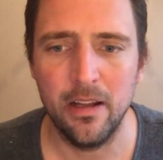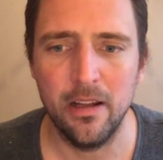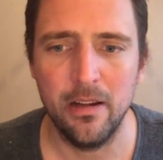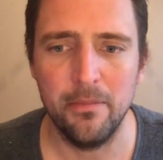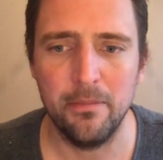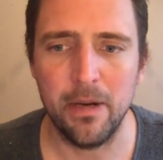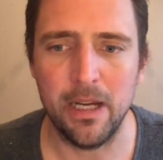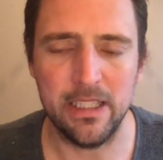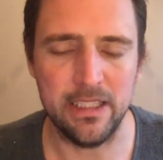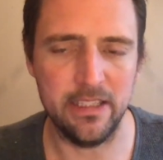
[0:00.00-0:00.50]

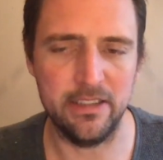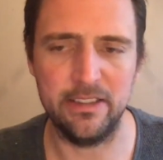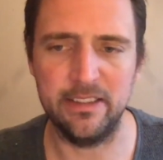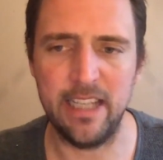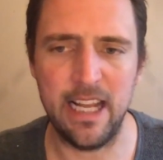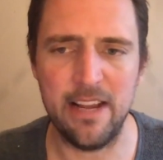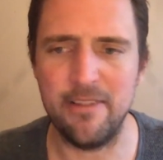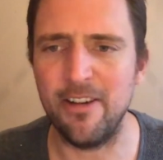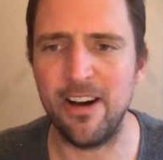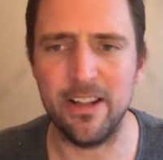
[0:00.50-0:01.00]
but you
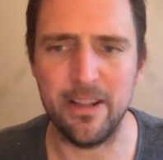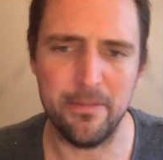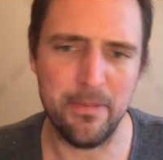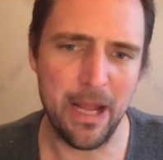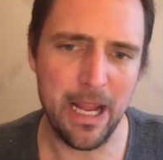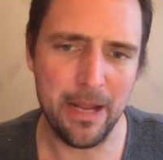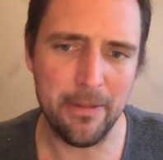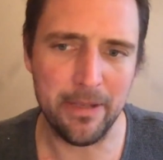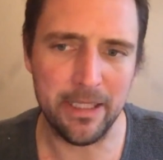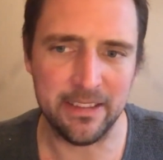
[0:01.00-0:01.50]
save all the
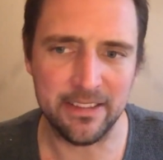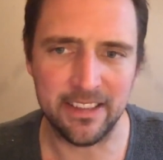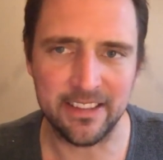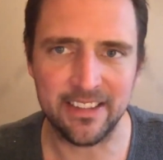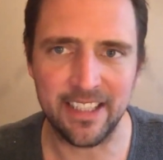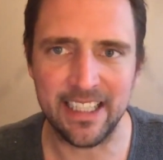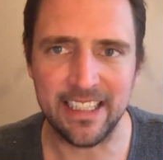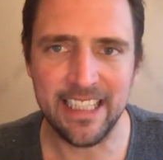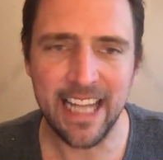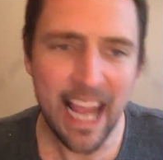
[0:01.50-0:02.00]
babies. It's
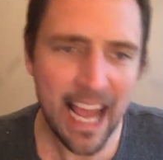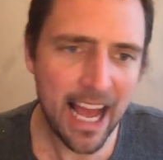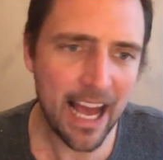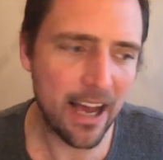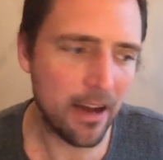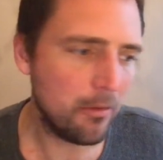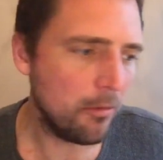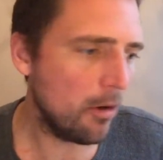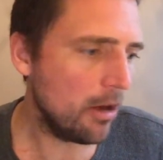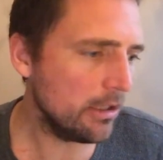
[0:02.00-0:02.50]
like,
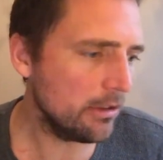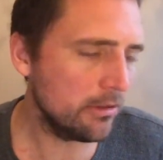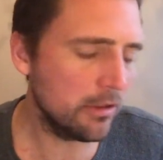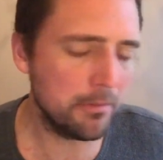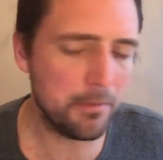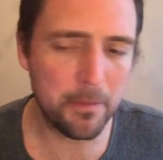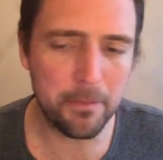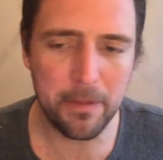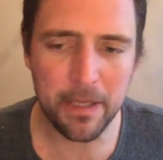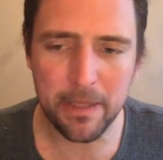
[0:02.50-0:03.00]
yeah, one group
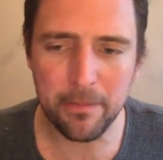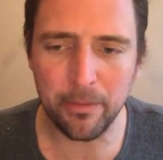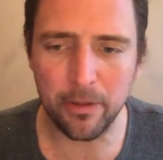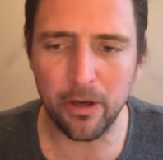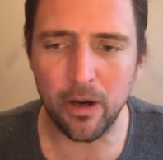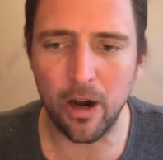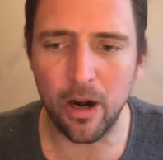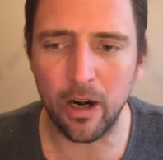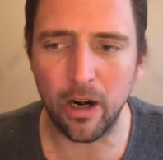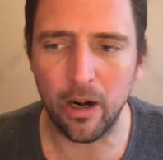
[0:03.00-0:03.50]
of people
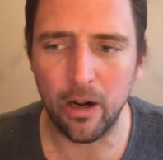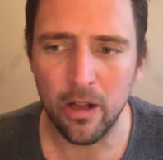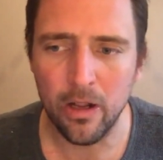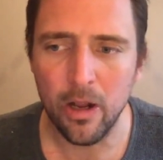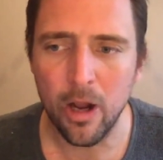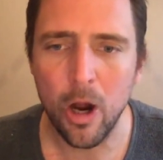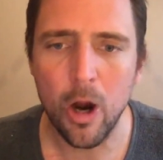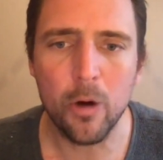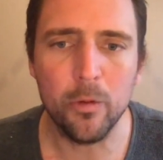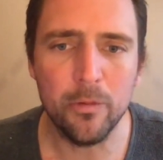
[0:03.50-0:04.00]
are
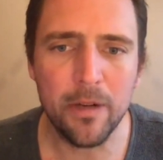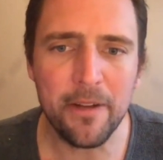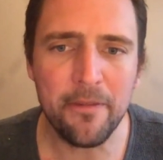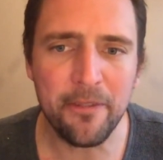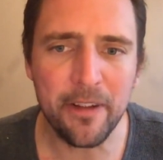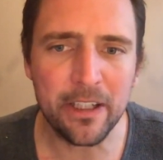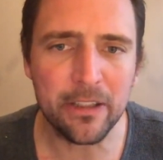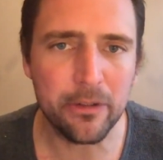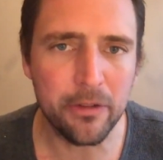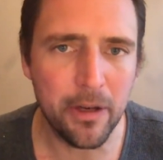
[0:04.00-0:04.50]

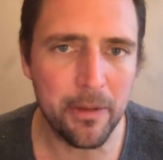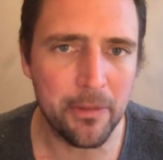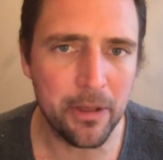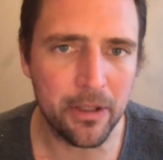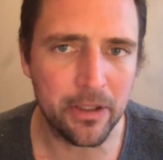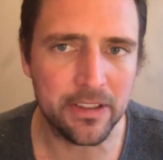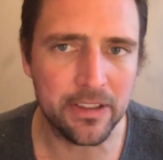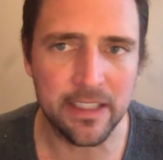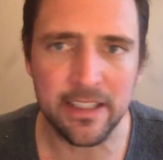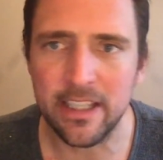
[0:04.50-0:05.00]
horrific
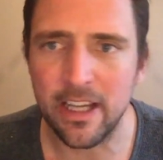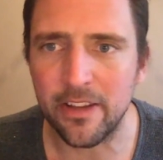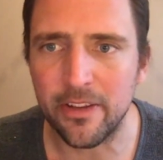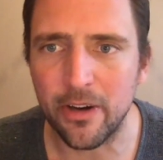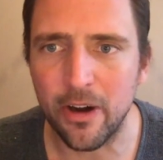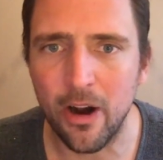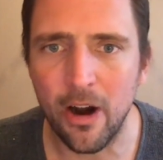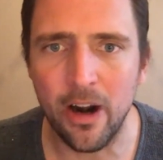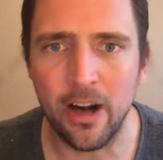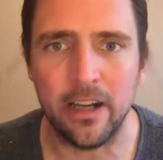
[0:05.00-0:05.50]
criminals and the other
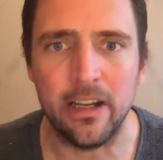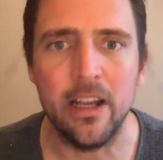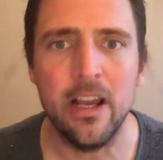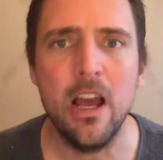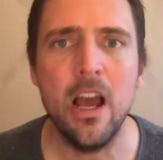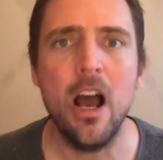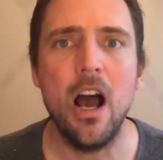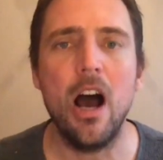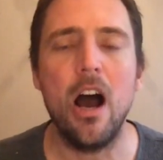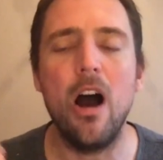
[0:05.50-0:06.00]
aren't.
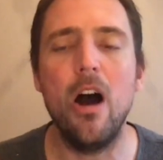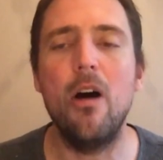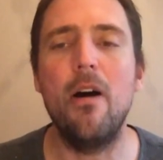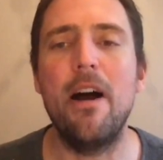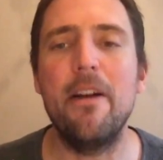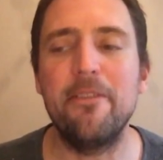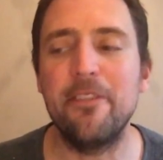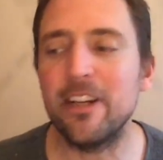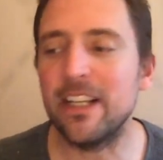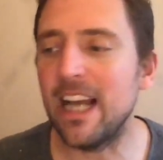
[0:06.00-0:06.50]
Oh, I
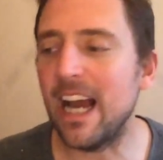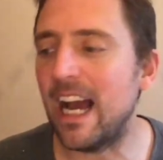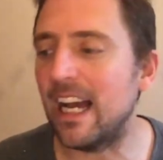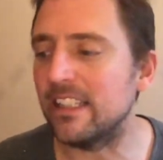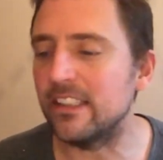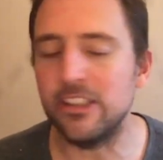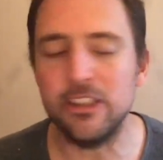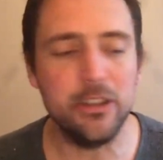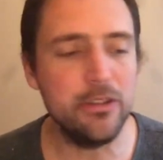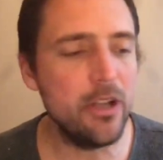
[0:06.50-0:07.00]

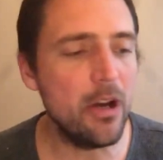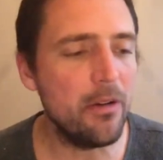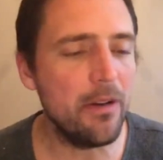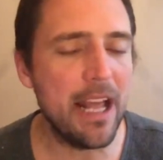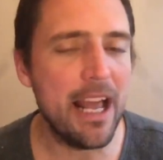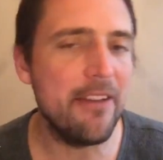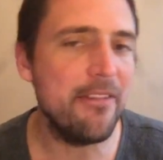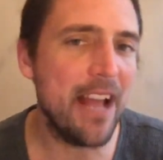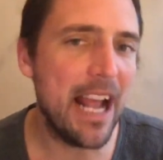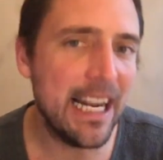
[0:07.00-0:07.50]
forgot. You don't
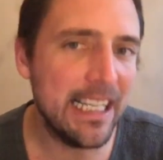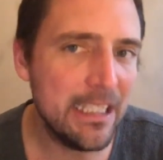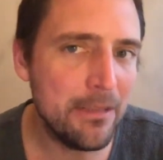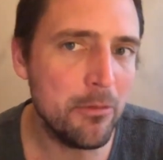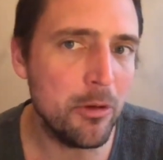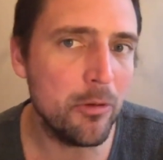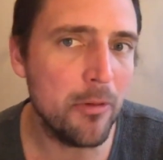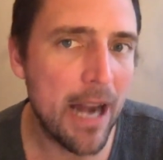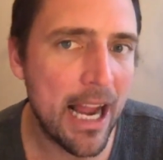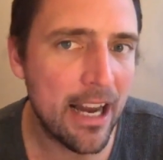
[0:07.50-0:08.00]
have any
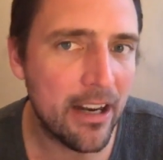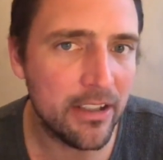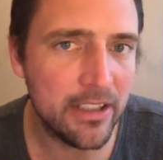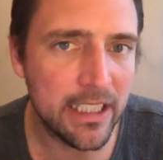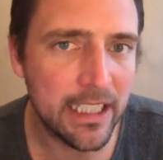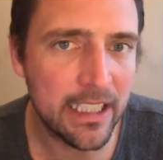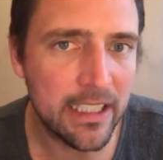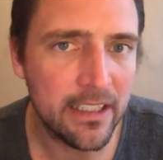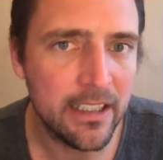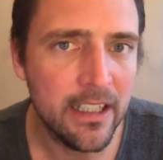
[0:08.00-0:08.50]

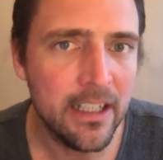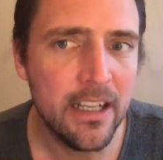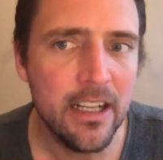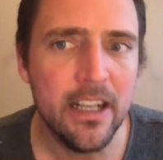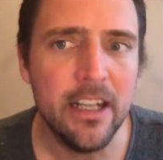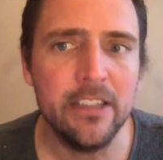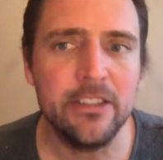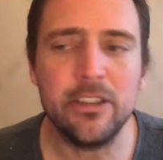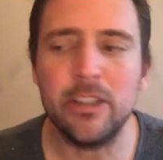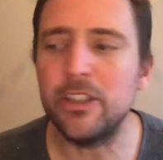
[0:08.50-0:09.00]
morality.
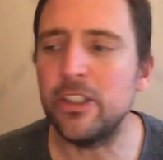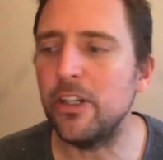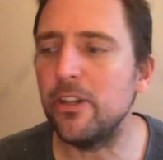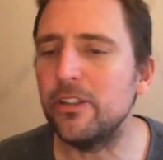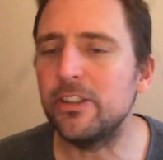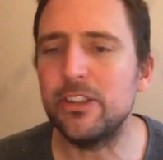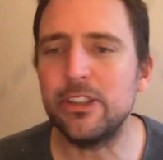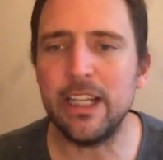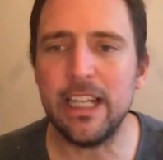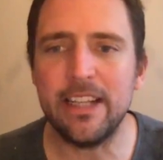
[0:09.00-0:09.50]
So you
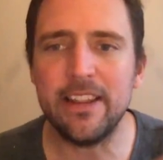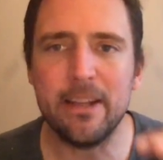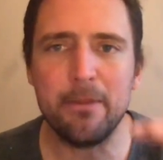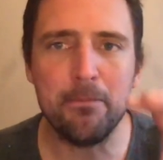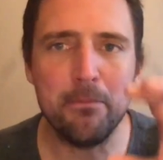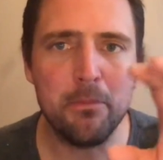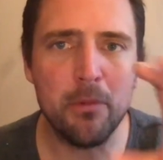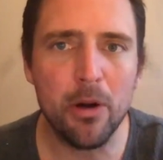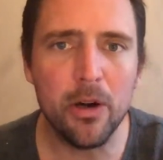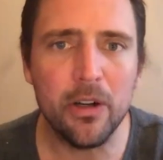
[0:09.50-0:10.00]
see the
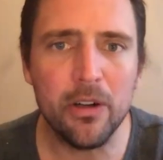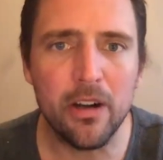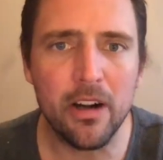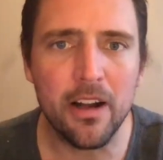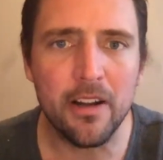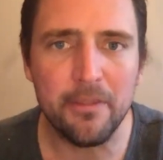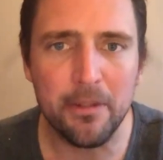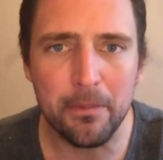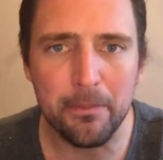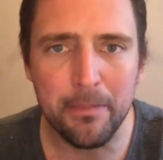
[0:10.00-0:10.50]
murder
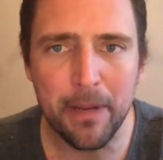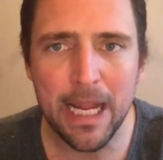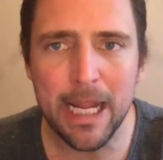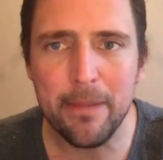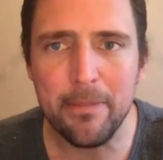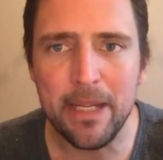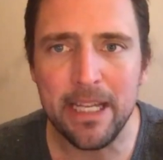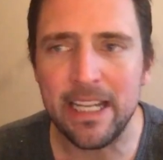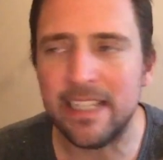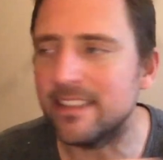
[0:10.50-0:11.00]
of a
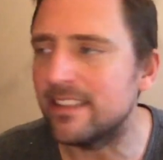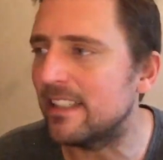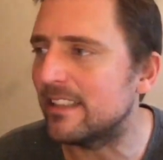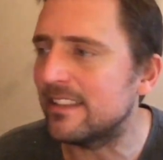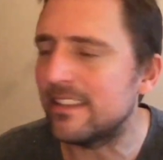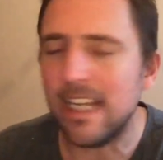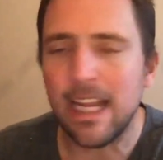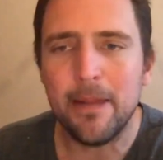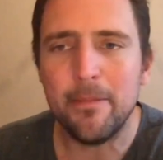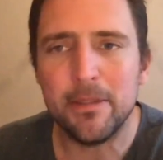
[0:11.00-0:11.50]
baby is the
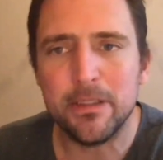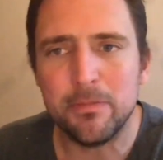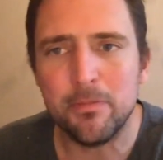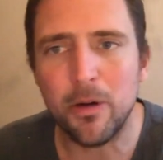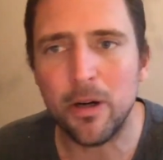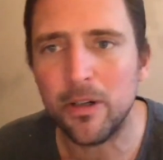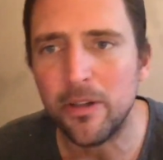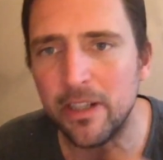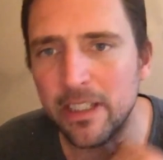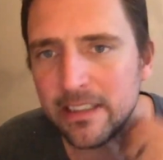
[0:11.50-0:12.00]
same as
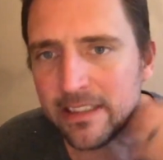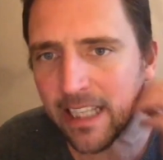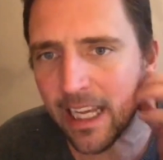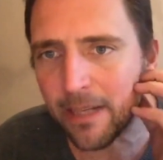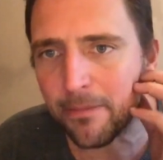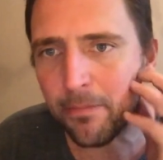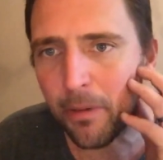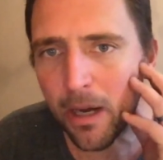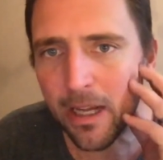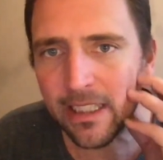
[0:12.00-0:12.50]
murdering
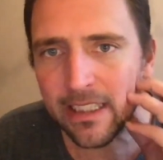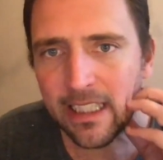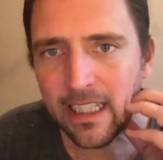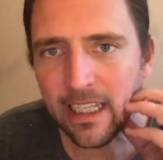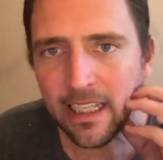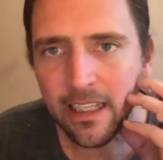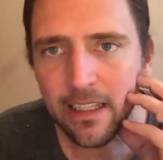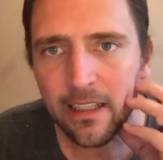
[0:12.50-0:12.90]
Ted Bundy